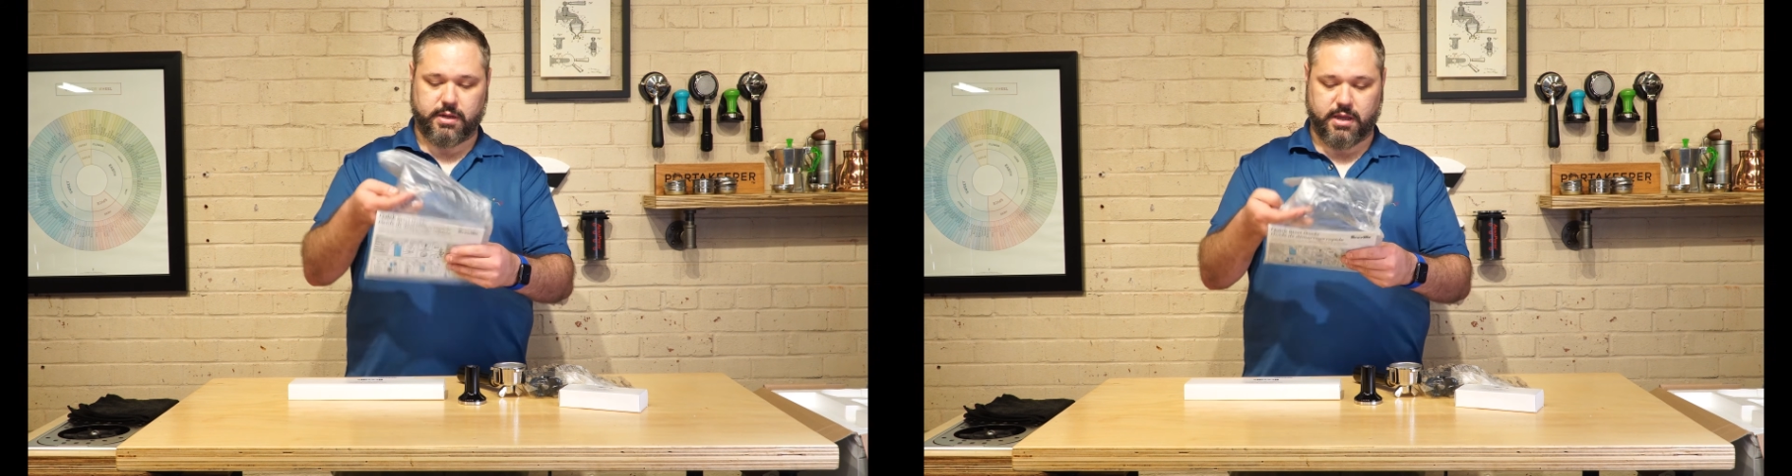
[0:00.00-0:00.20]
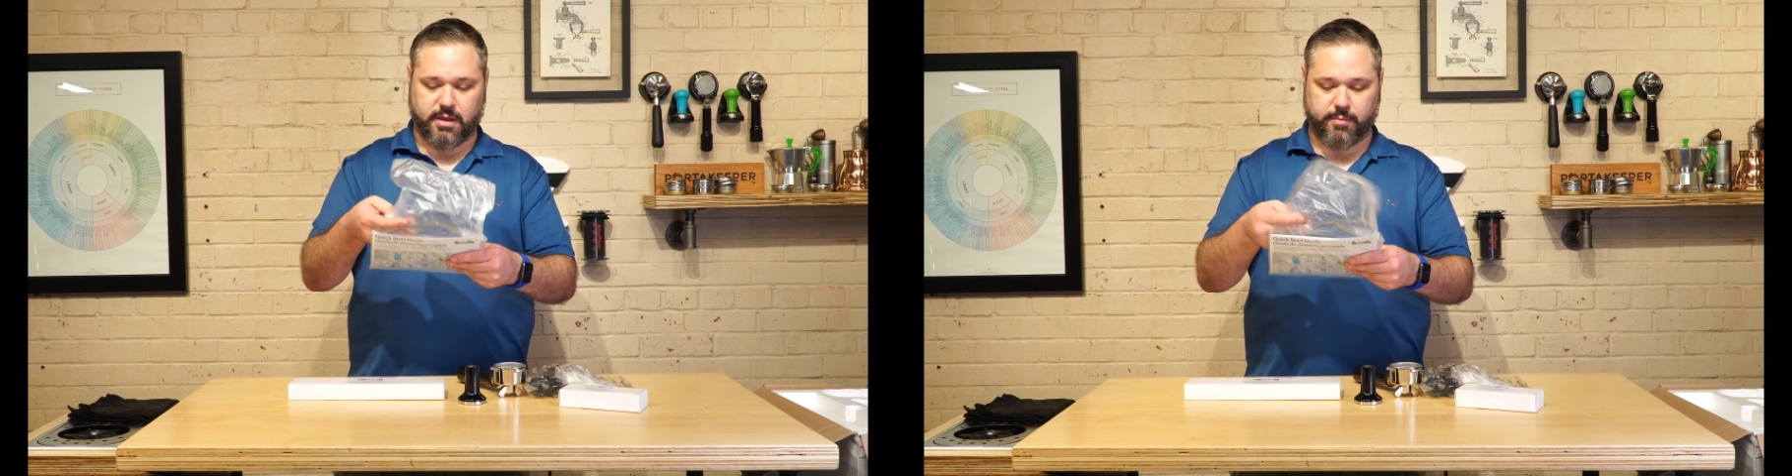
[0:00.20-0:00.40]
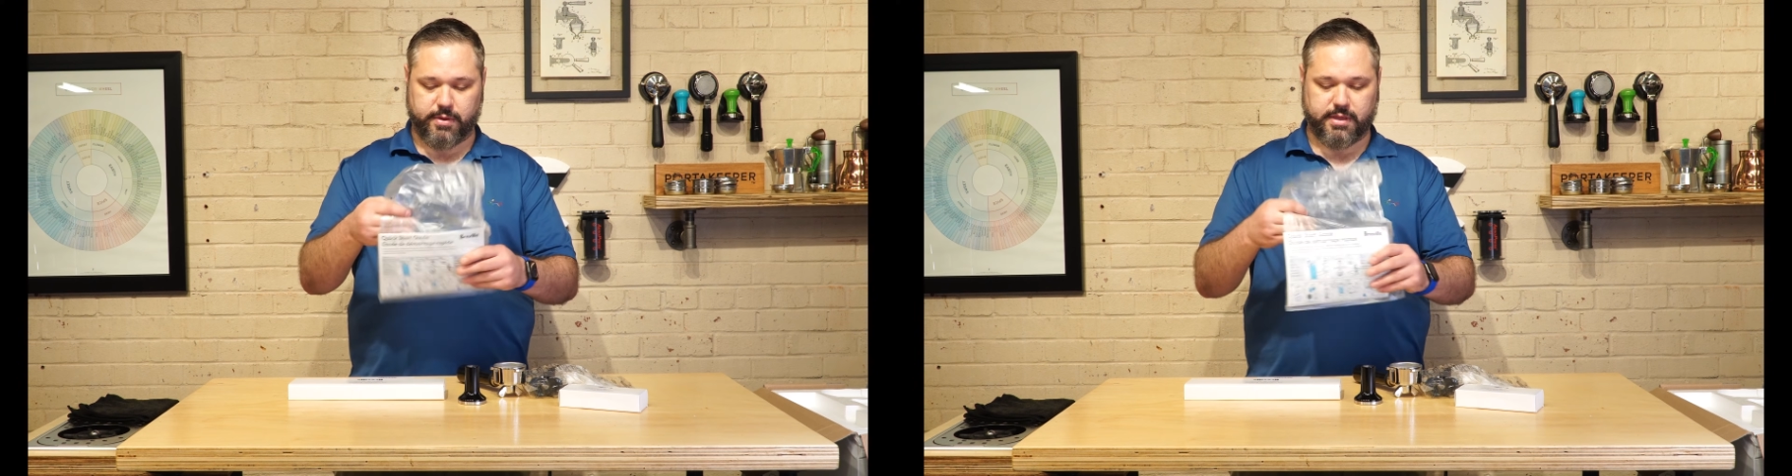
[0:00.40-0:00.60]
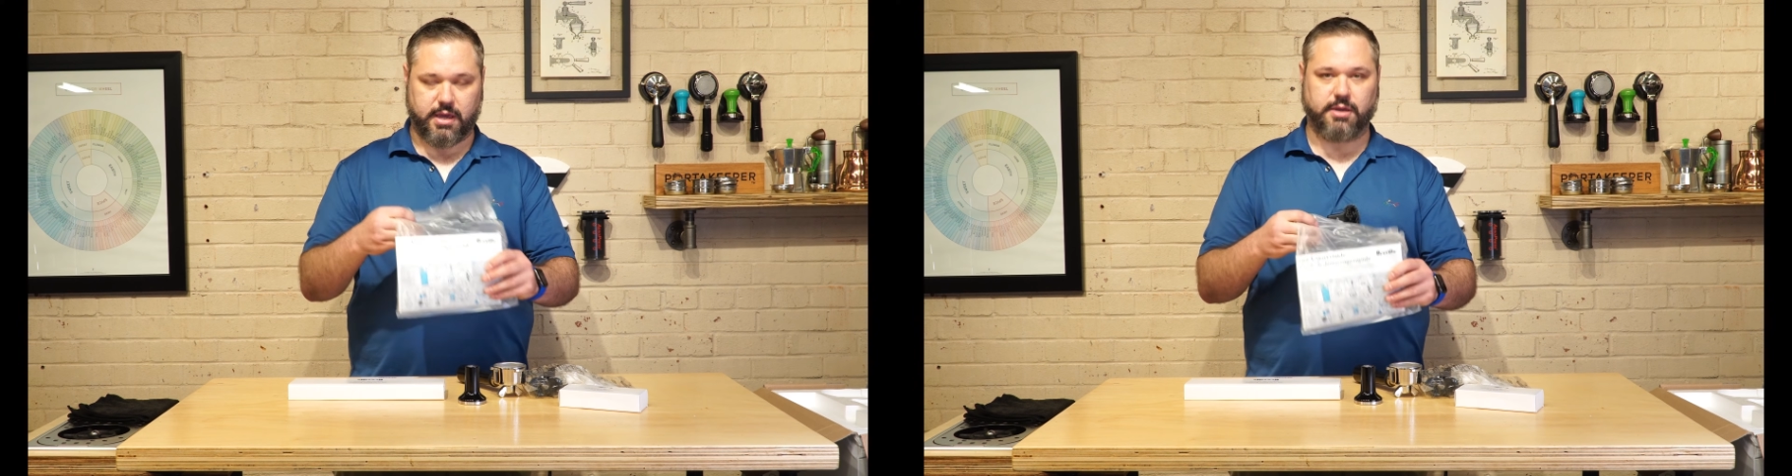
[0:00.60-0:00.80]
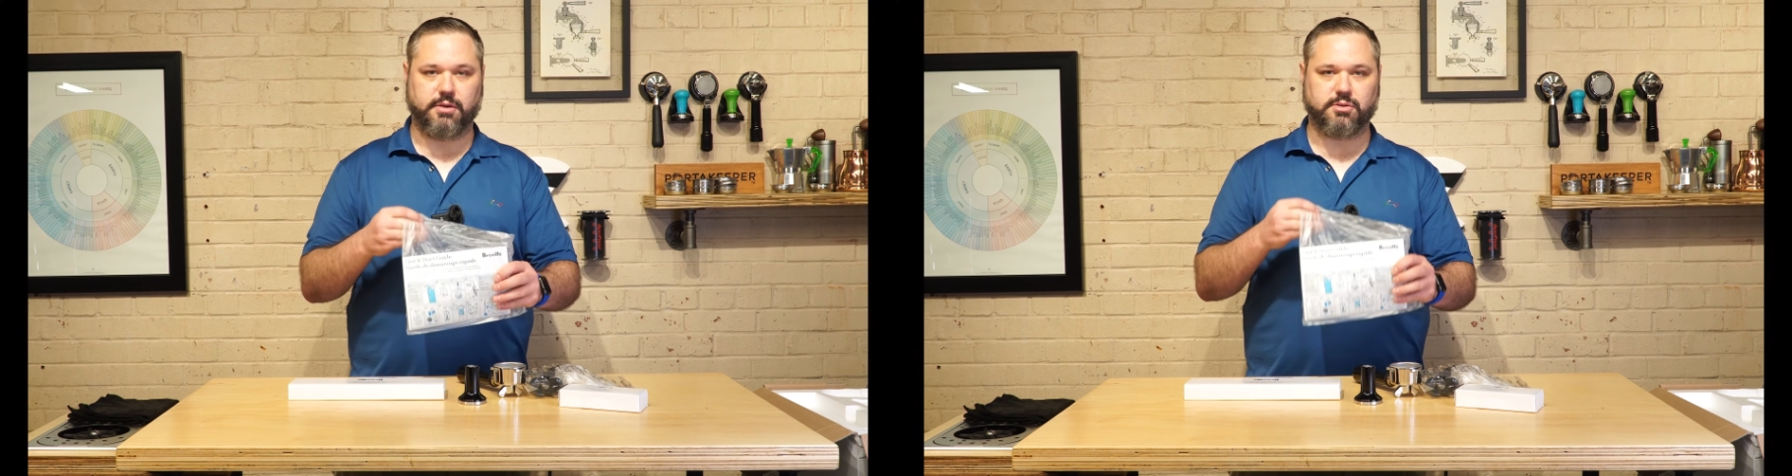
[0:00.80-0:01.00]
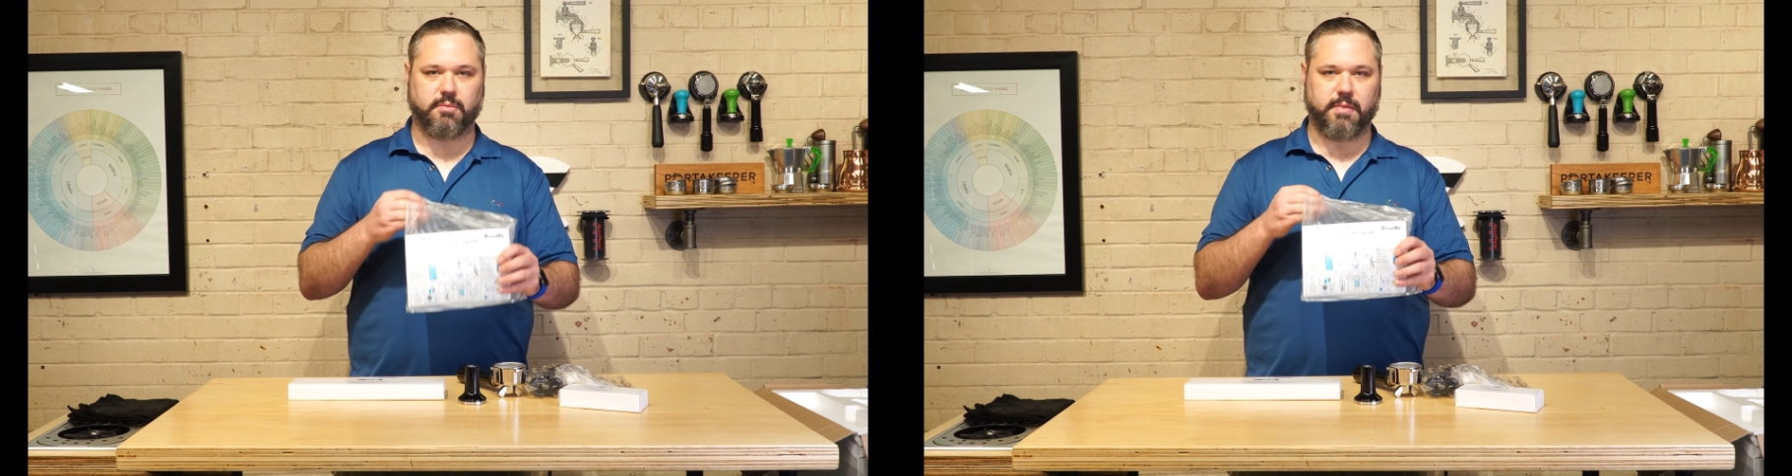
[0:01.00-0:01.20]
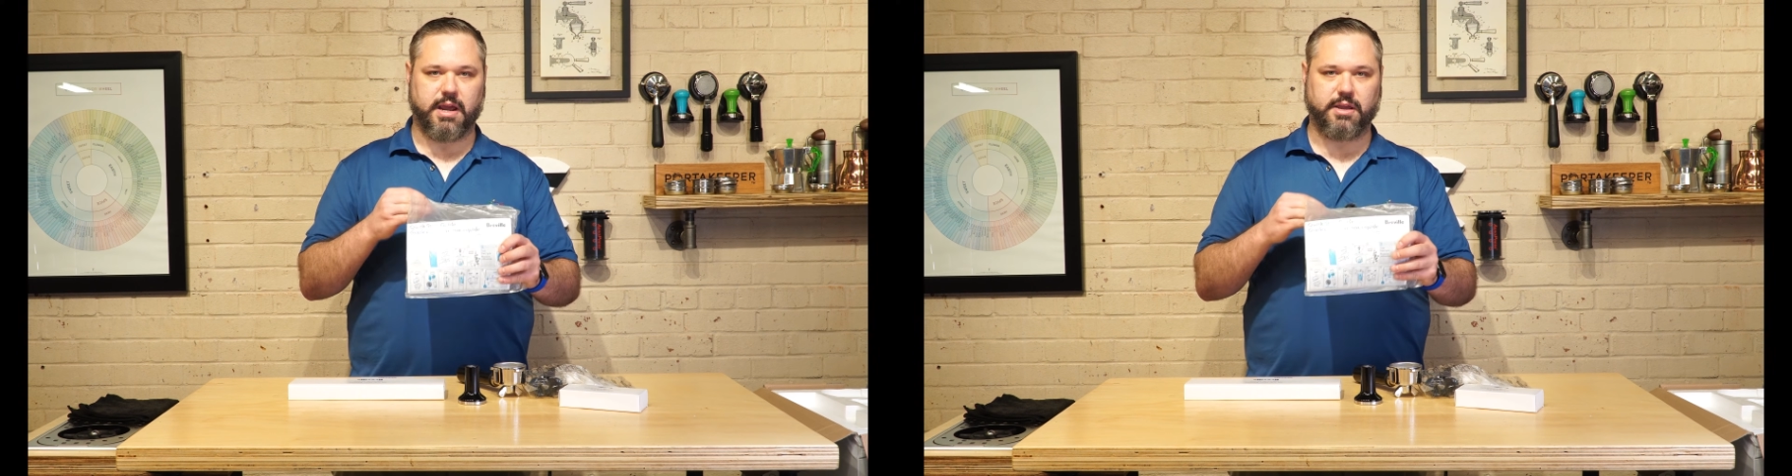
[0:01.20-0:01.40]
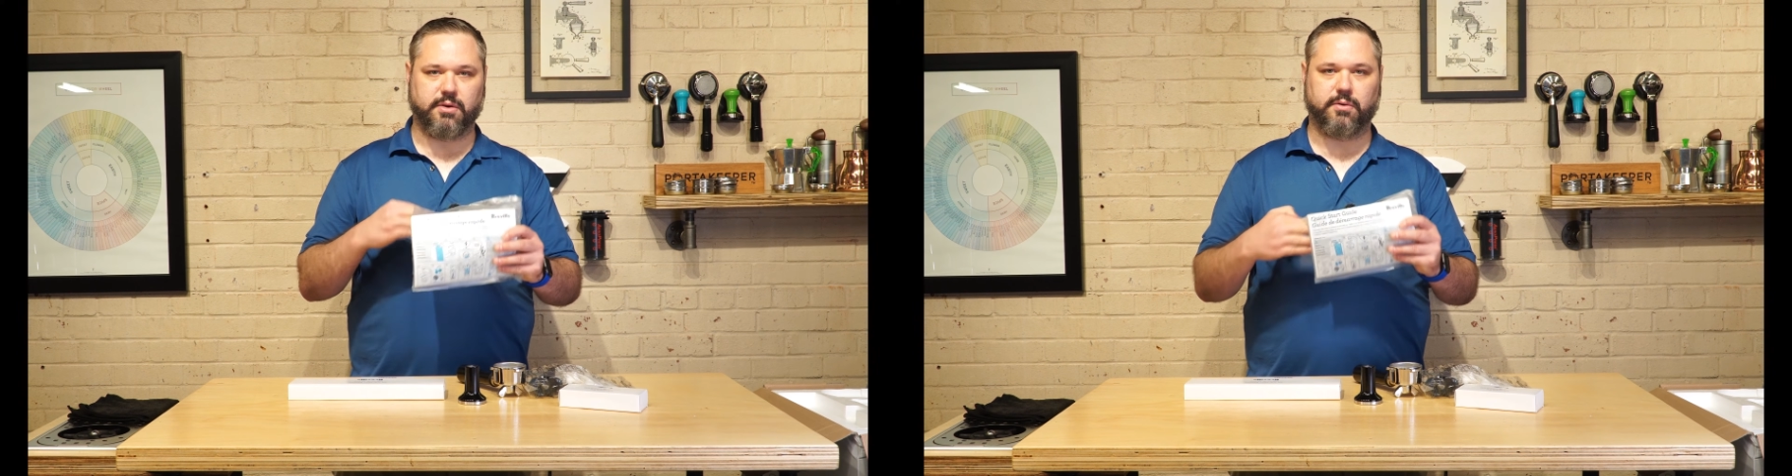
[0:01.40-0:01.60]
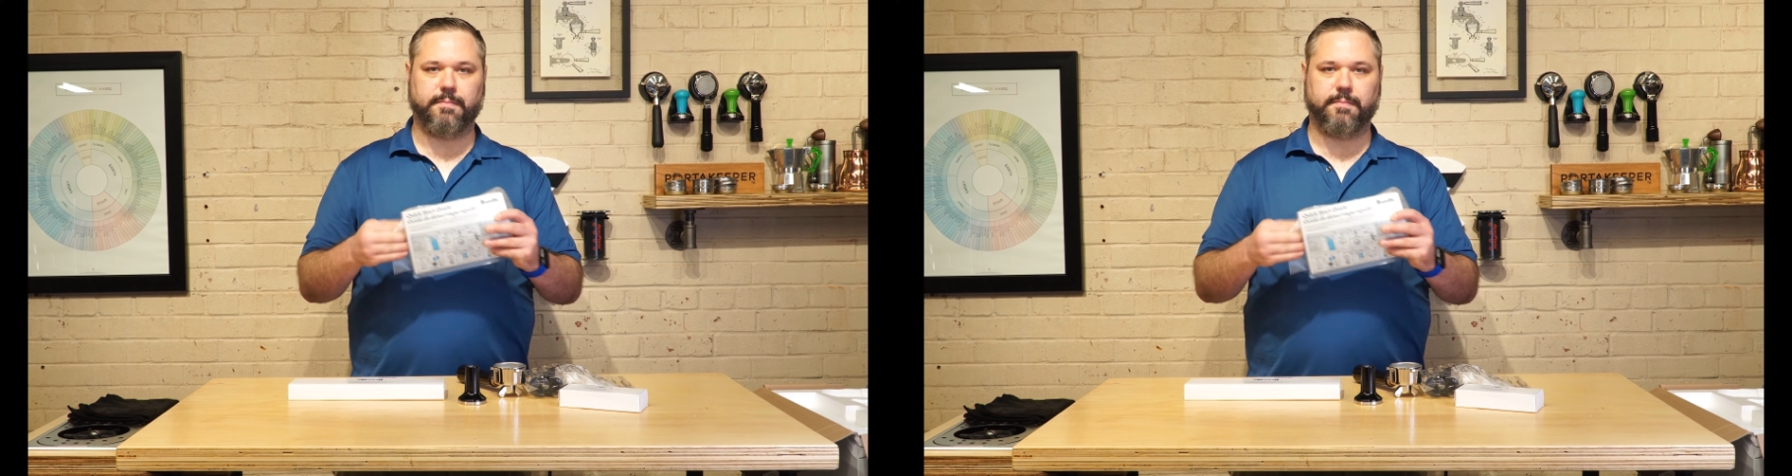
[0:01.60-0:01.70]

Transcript: to come with a user manual.